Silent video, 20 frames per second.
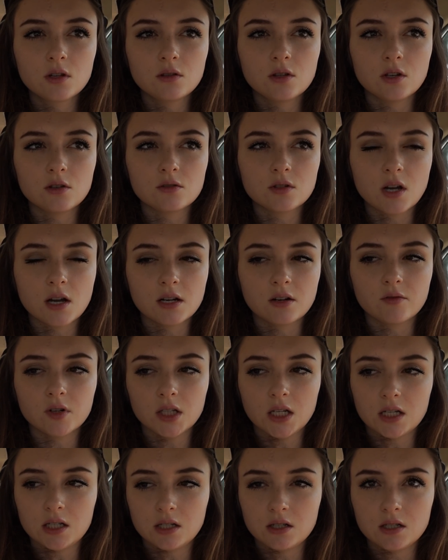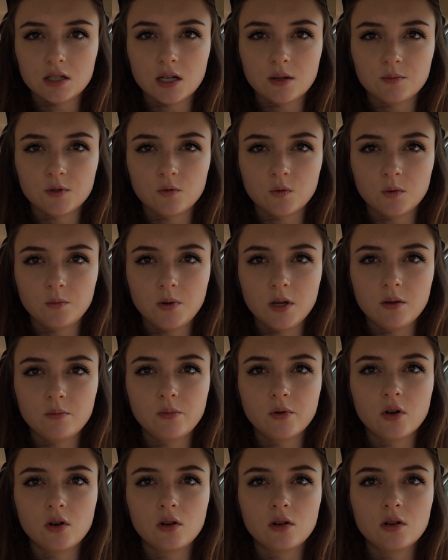those kind of relationships with
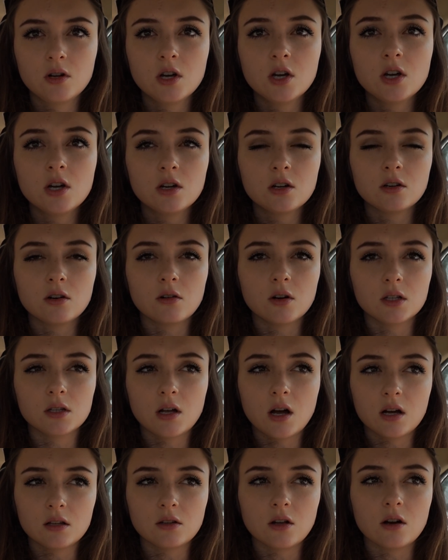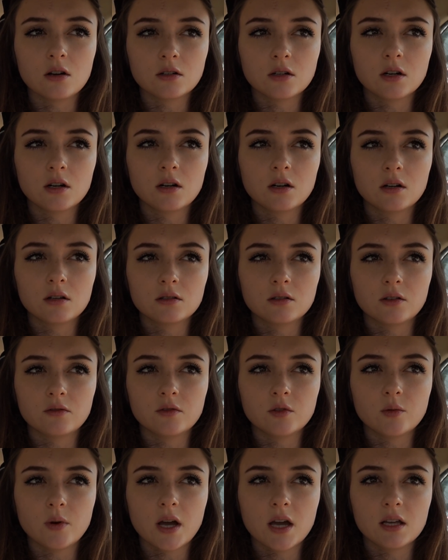people go a lot longer
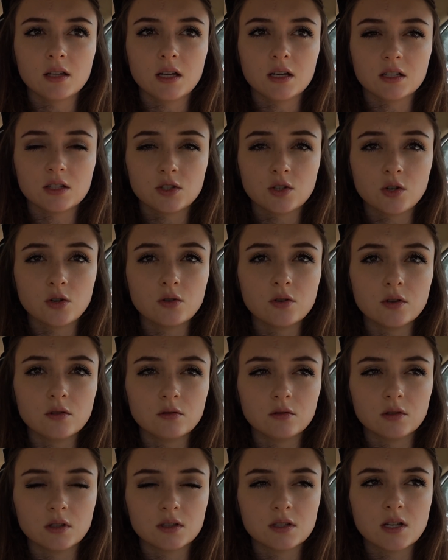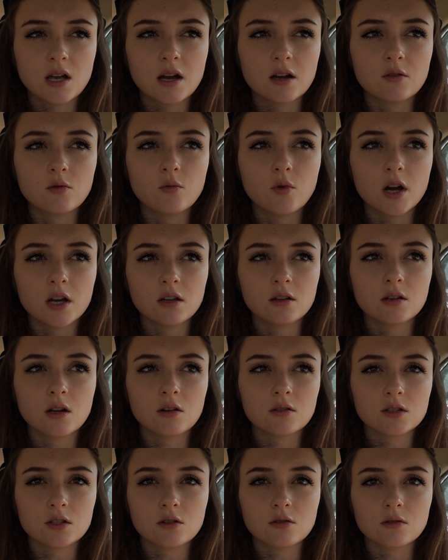of a way. Like, it's who you, it's not what you
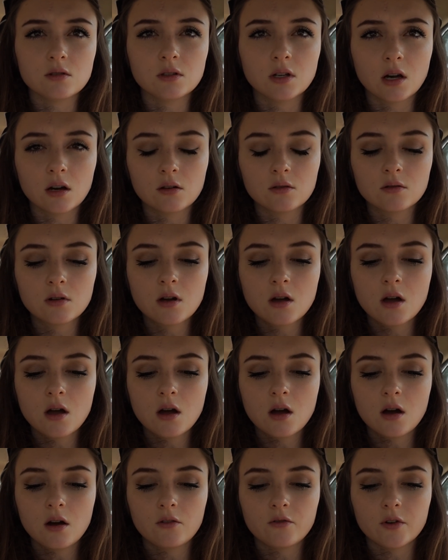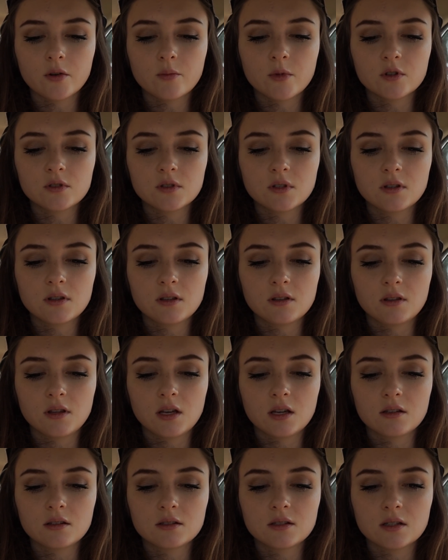know, it's who you know for most of the
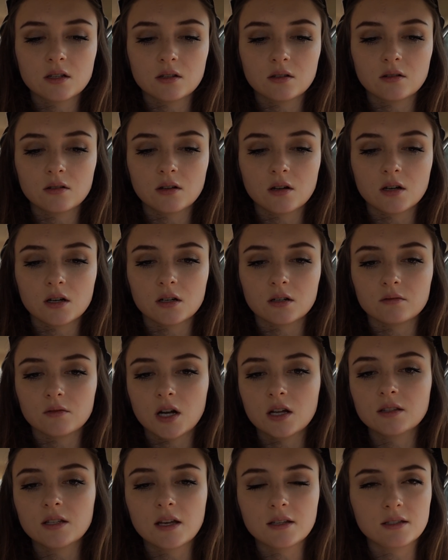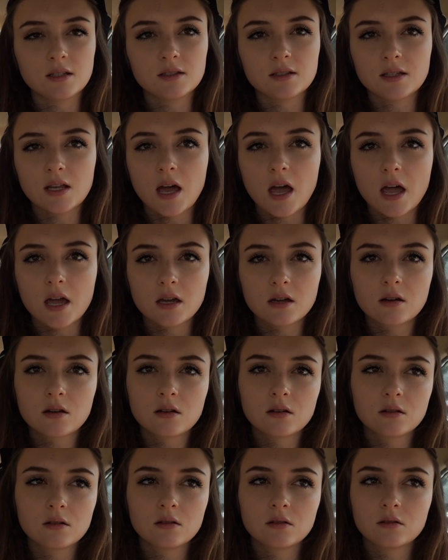things. Uh, unless it's like,
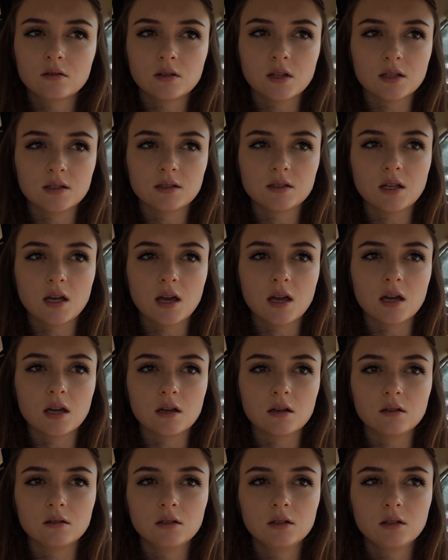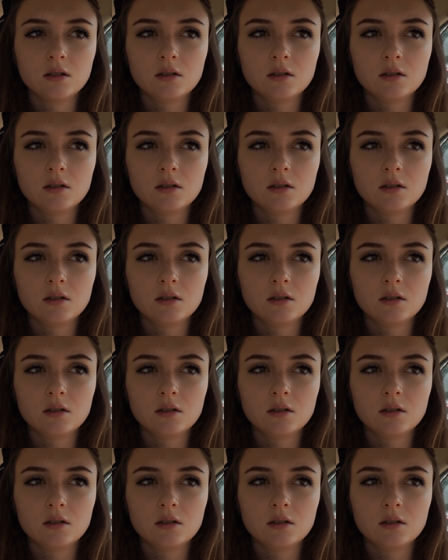let's say